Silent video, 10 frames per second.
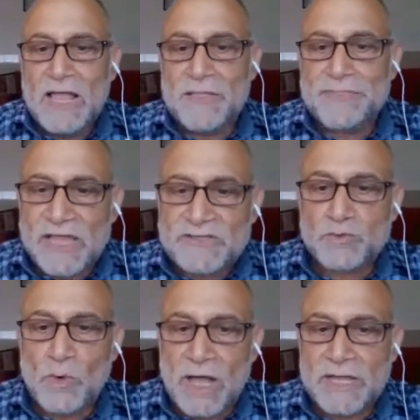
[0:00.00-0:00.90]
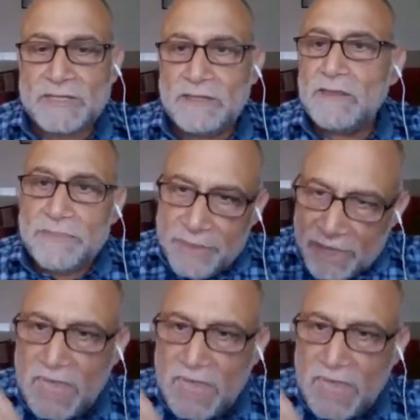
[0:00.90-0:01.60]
And that's why they